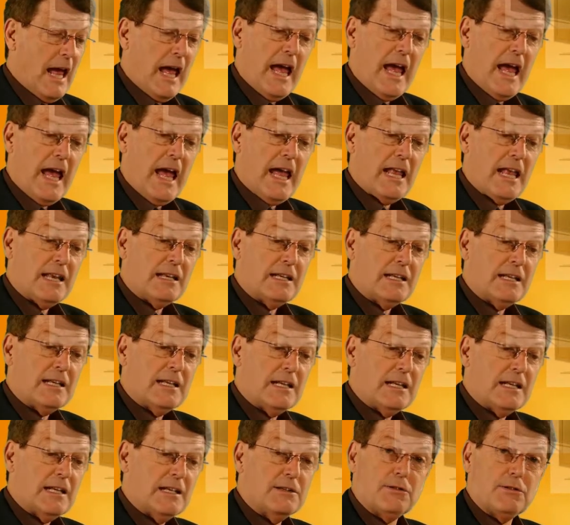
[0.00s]

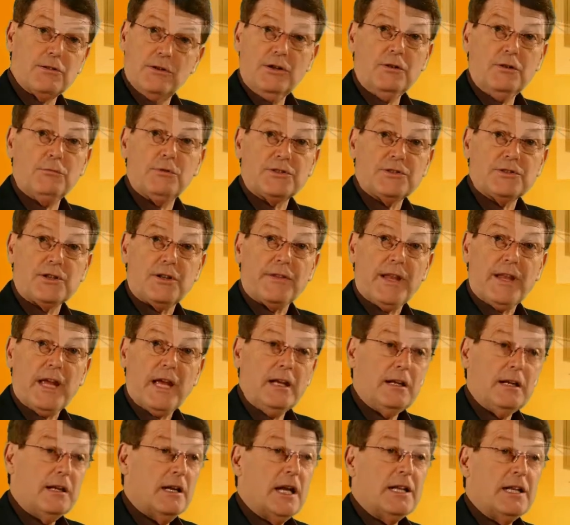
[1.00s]
And you don't know what's on
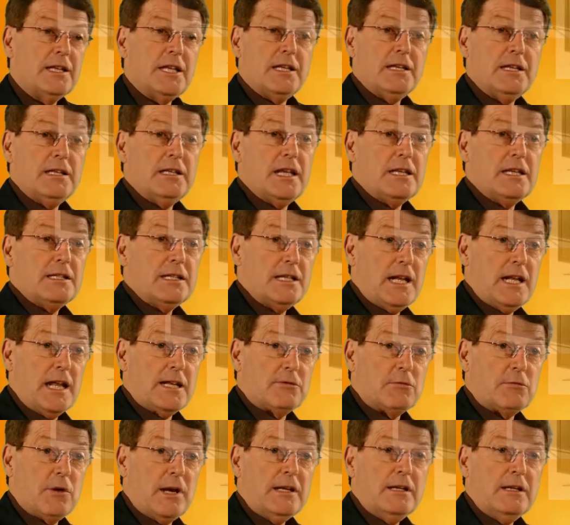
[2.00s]
that. And then there's
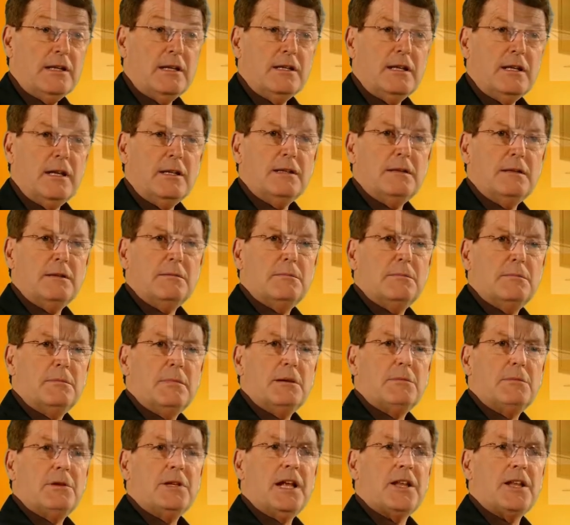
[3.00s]
another one, and then
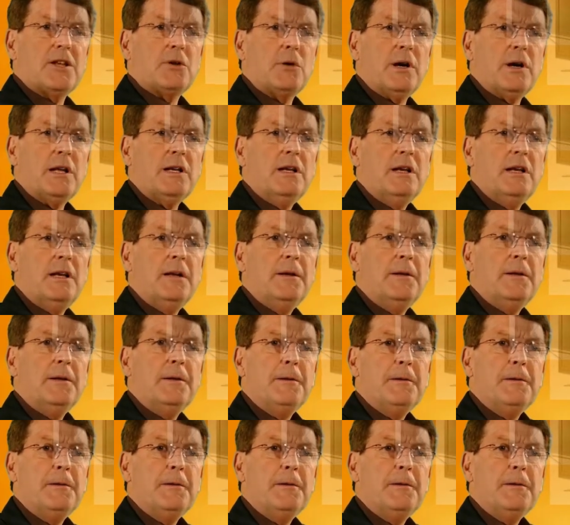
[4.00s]
maybe another one,